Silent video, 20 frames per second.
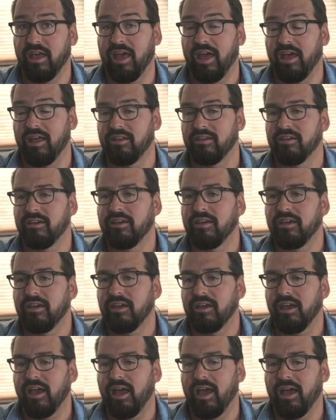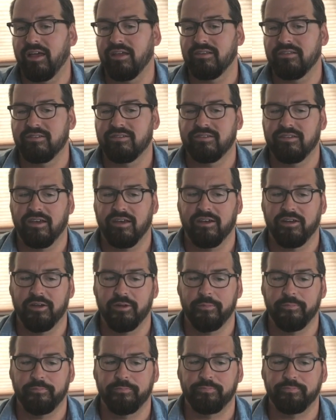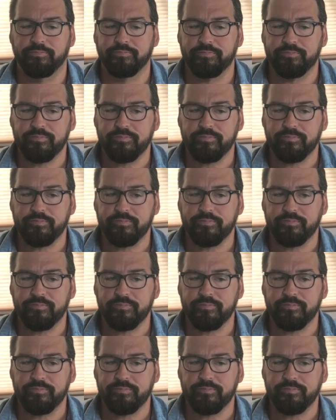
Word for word: and has um,